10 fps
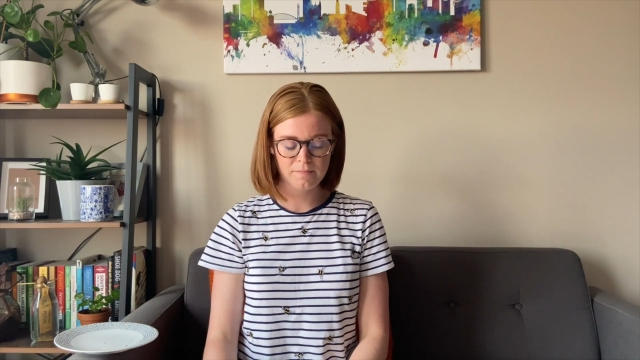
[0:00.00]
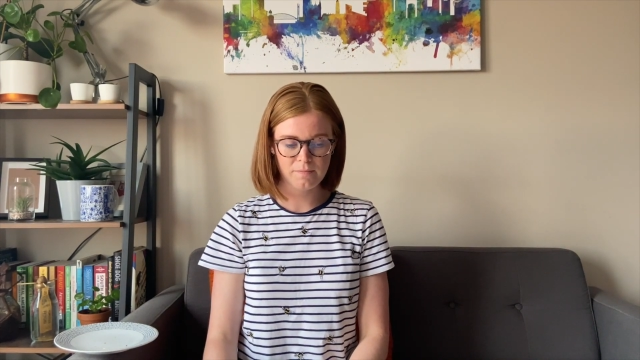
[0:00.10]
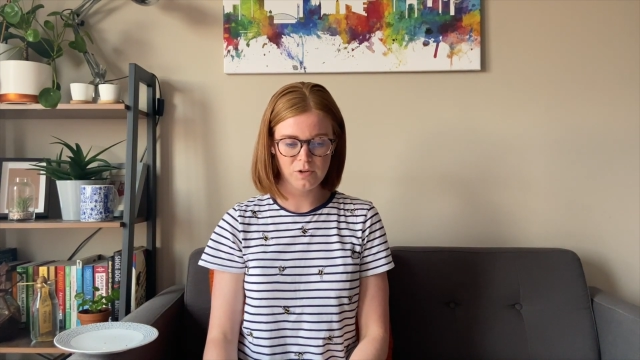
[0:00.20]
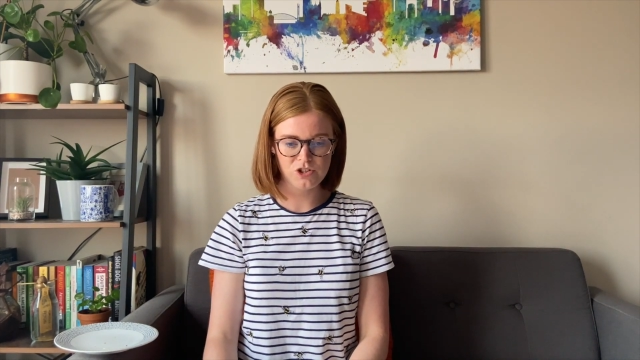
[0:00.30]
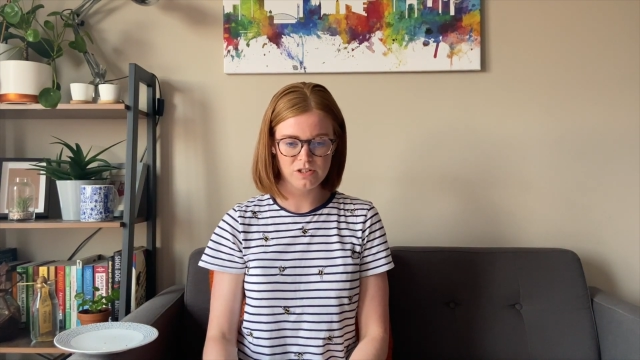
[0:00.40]

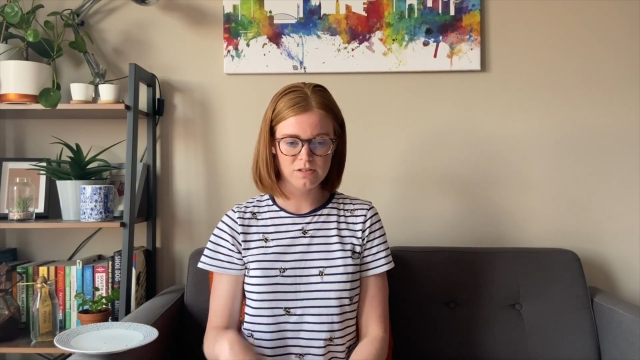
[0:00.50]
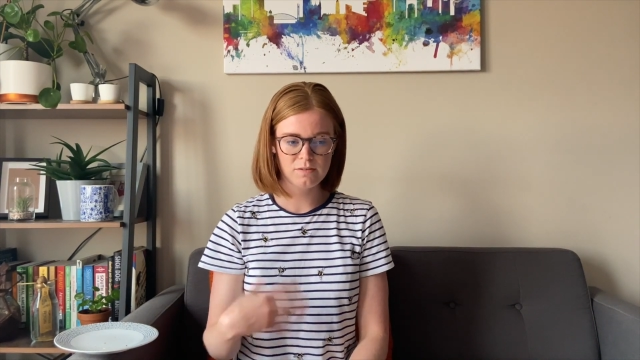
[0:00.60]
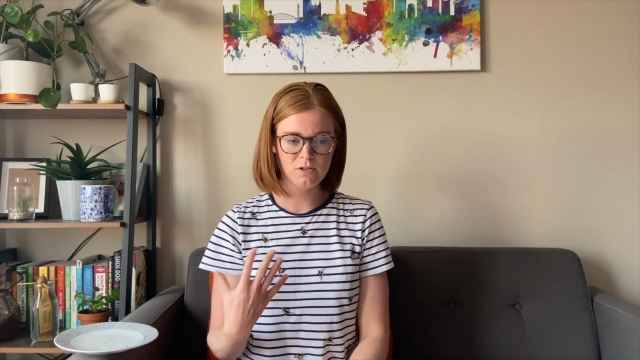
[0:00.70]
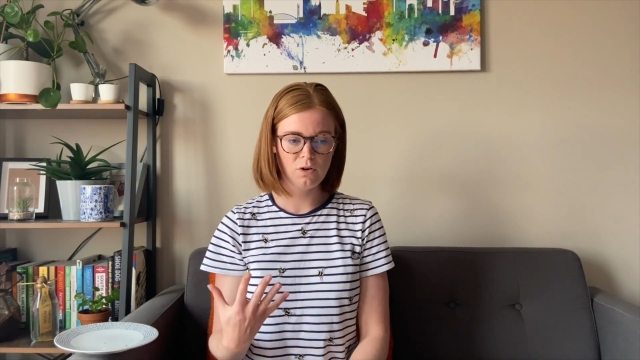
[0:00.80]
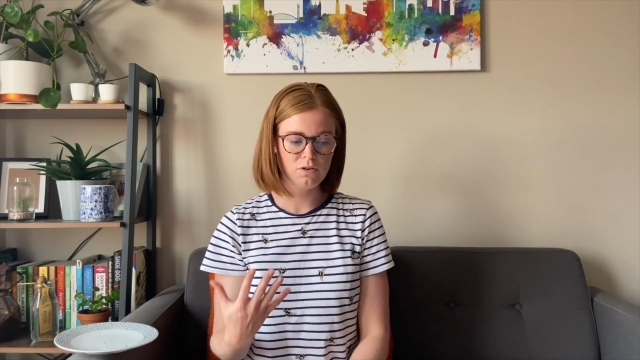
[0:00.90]
which is
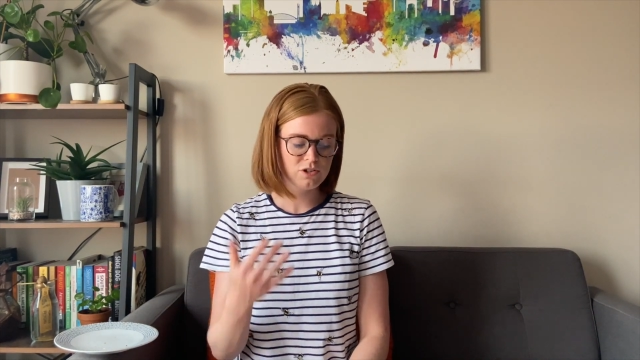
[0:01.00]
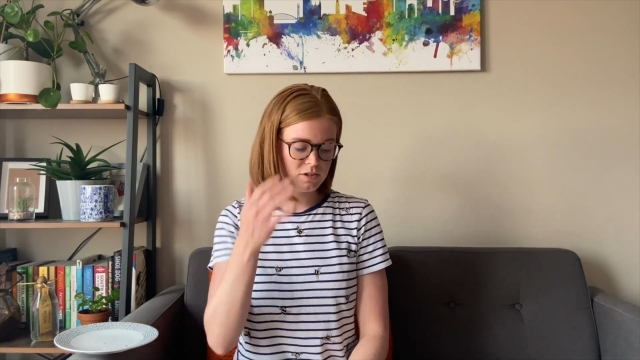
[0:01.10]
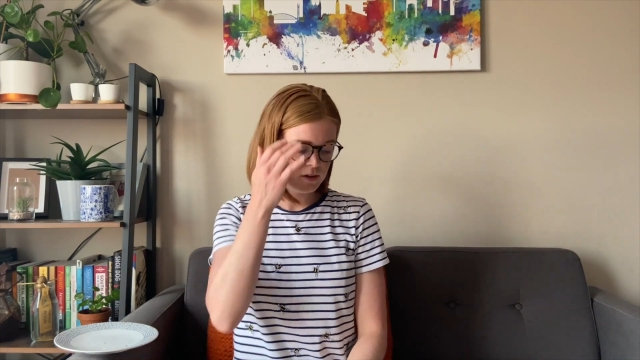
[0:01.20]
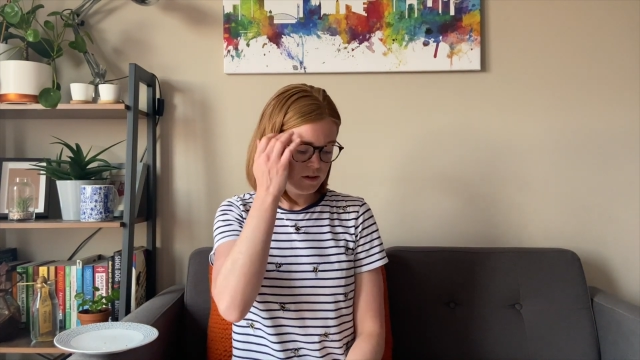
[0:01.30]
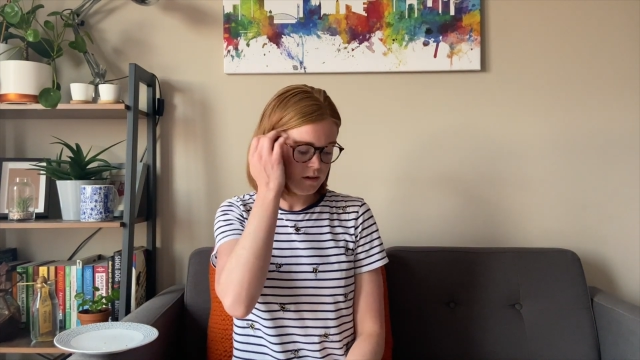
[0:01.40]
not
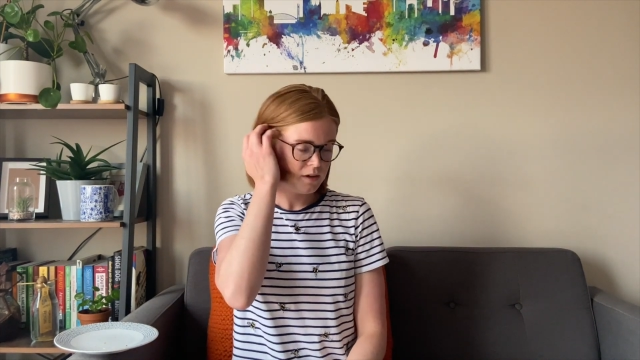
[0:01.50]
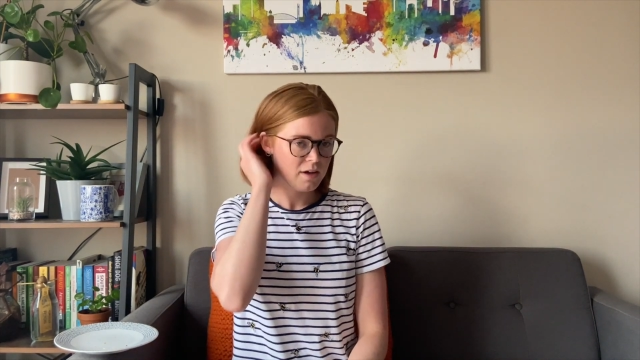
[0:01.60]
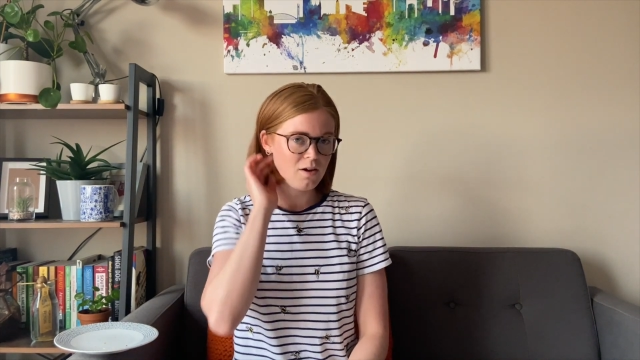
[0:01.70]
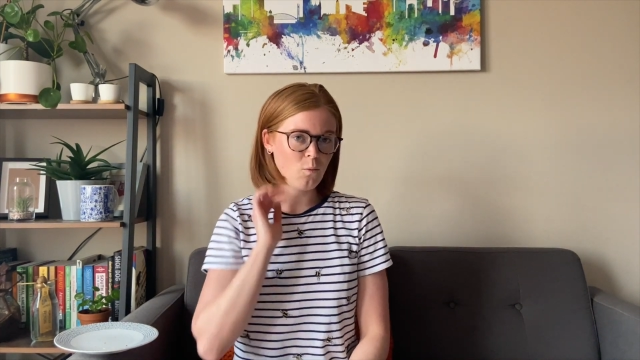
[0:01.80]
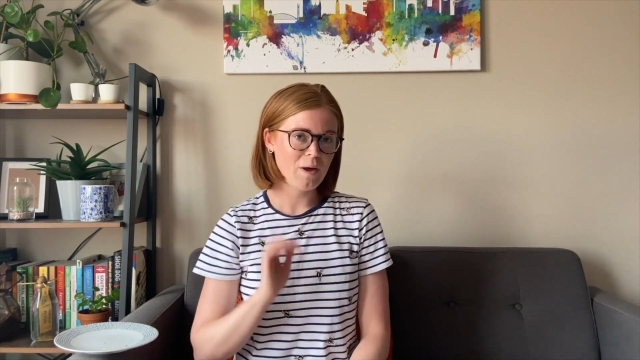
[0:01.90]

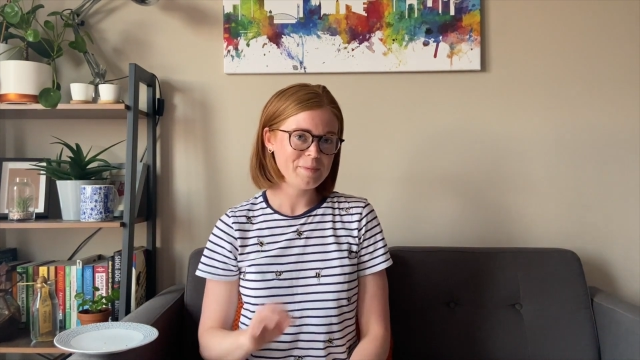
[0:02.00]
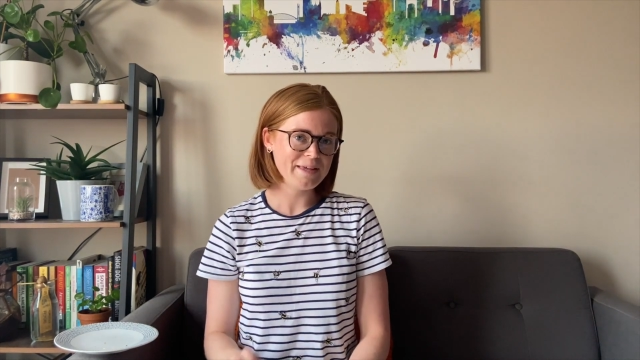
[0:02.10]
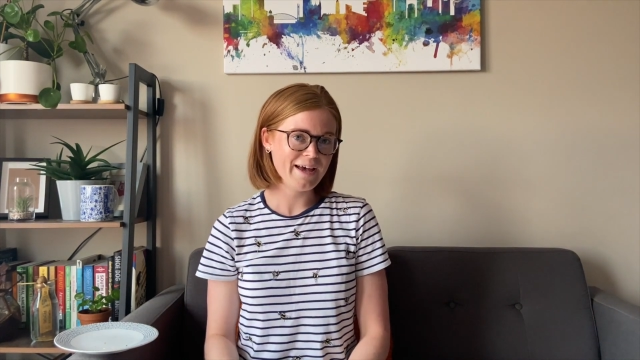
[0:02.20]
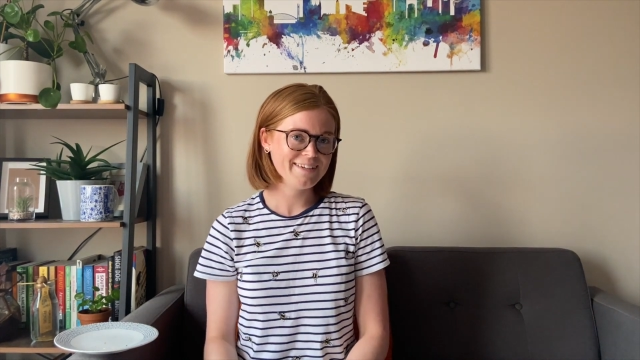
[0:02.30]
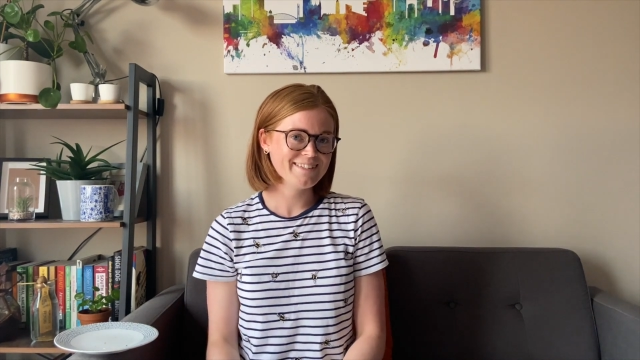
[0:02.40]
a whip
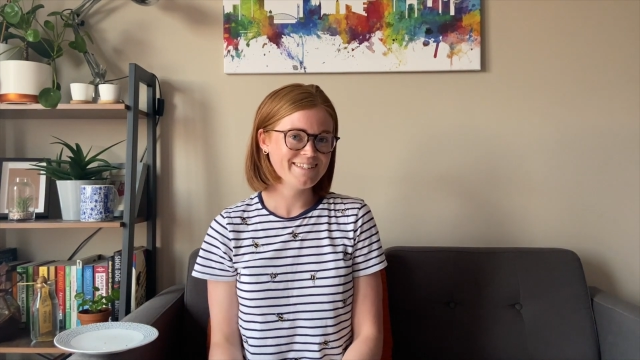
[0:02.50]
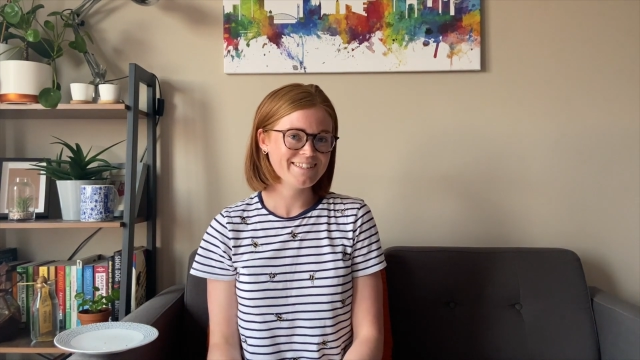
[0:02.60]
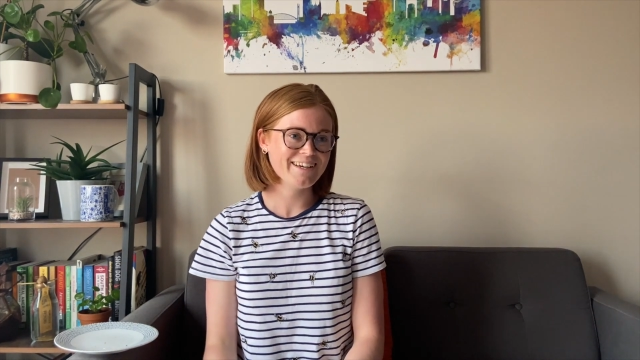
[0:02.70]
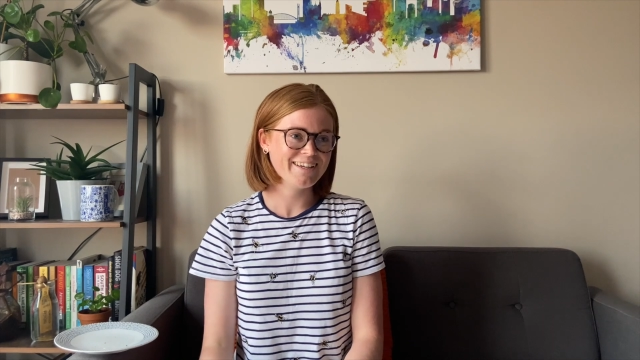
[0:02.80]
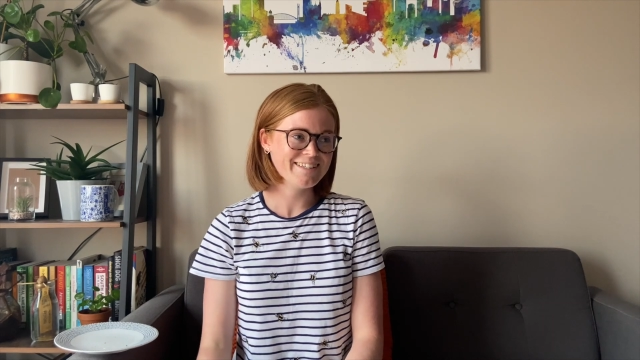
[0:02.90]
yet, it's an
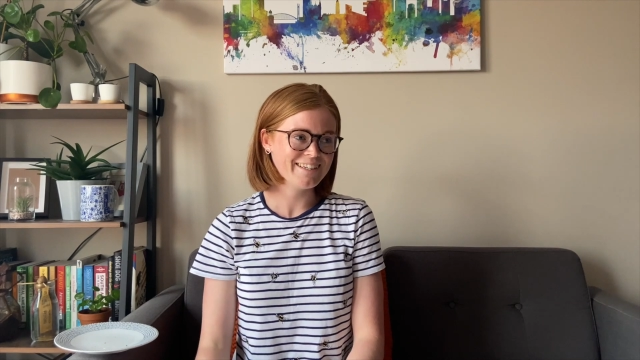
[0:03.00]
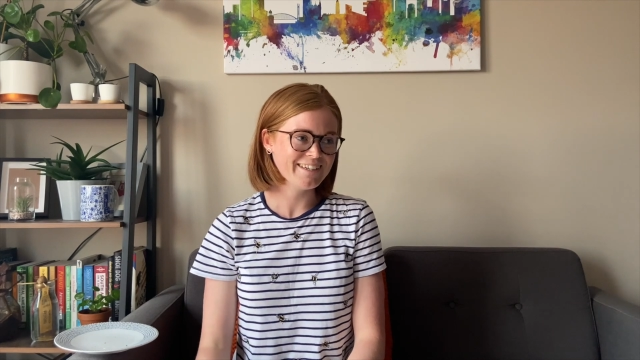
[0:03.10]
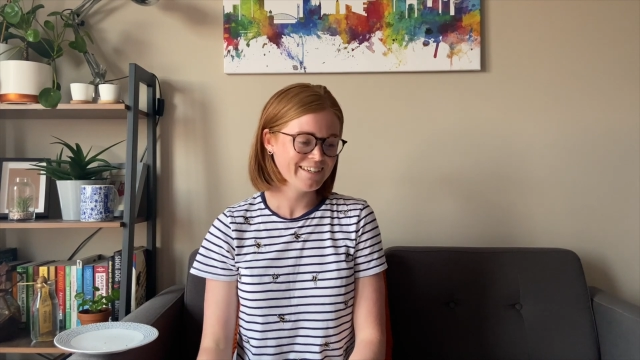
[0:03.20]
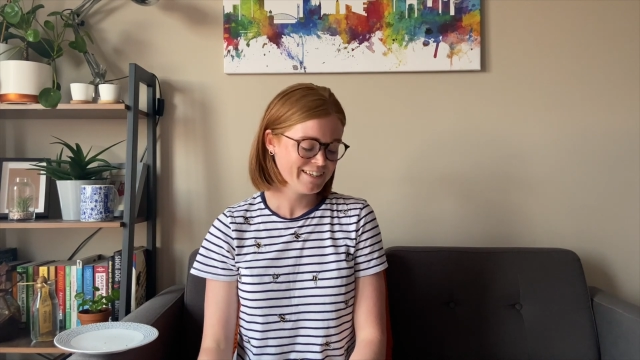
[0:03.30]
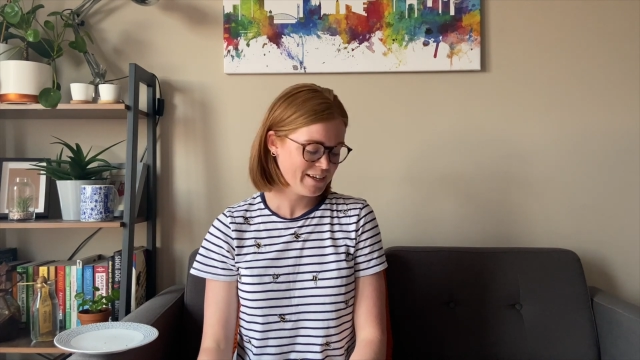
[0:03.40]
idea,
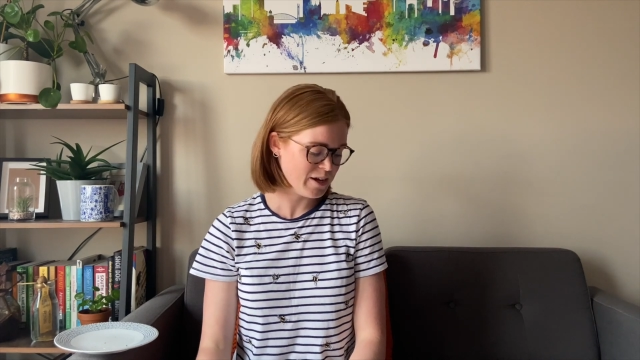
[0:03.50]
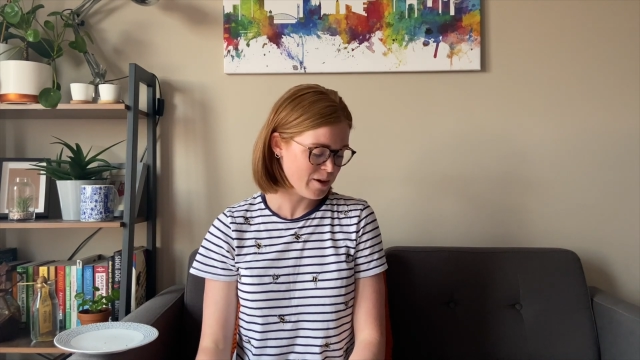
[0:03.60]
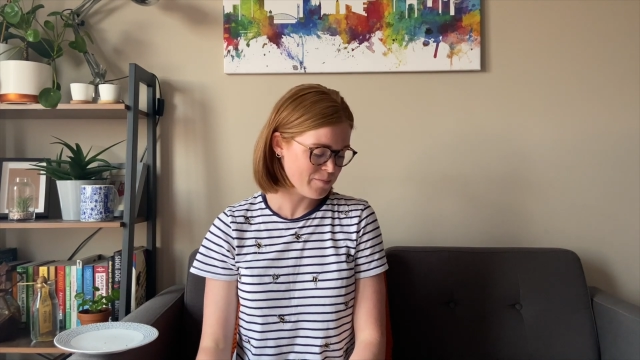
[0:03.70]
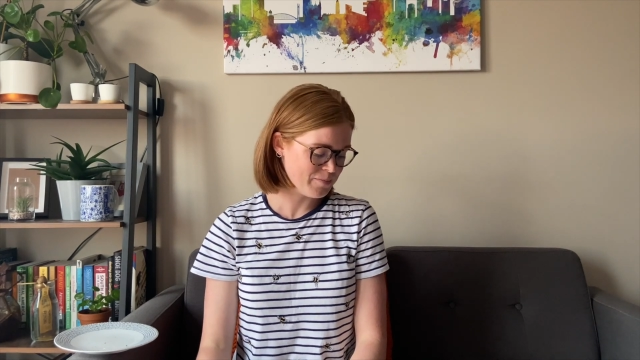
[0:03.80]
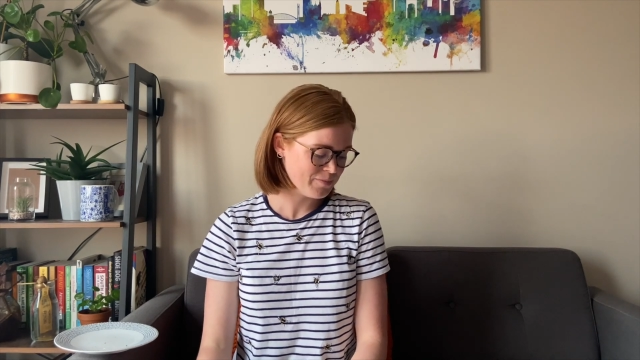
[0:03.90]

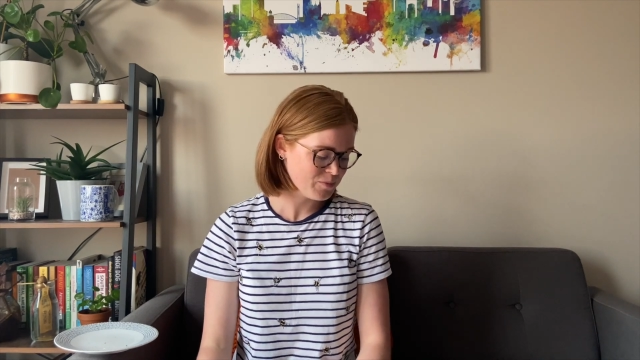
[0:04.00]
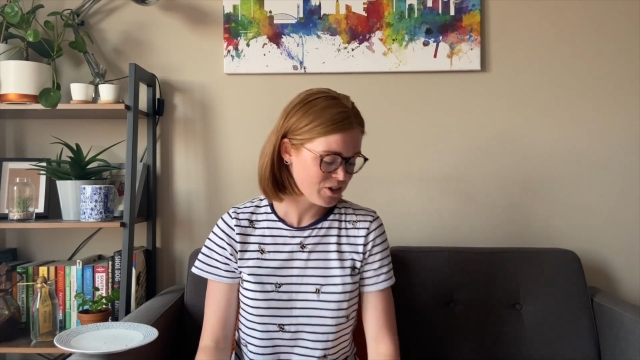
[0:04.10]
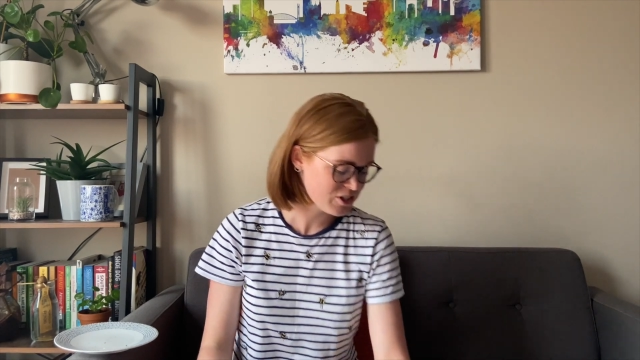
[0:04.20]
which